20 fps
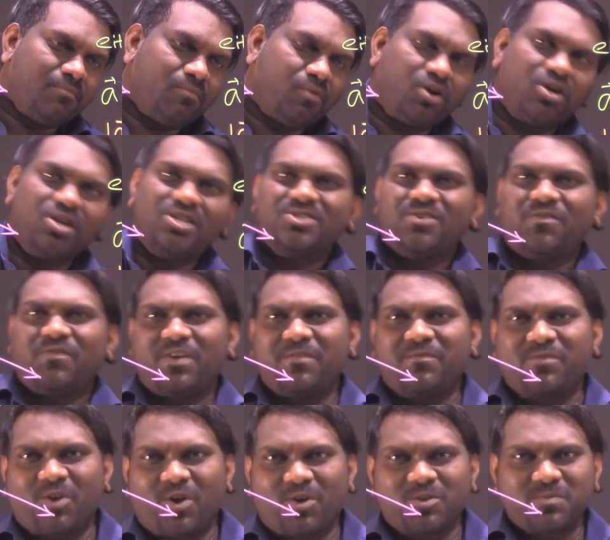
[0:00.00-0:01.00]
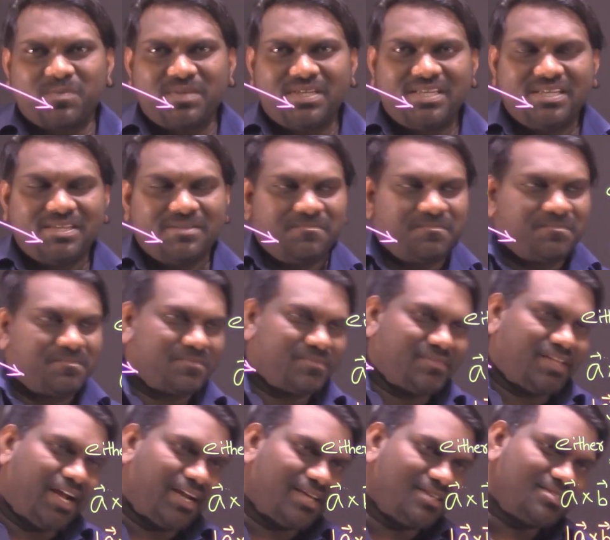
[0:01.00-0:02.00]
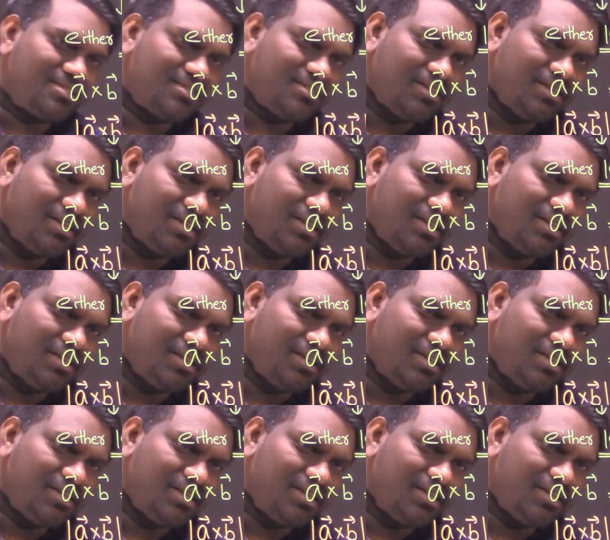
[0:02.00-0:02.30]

Modulus of A cross B, that is,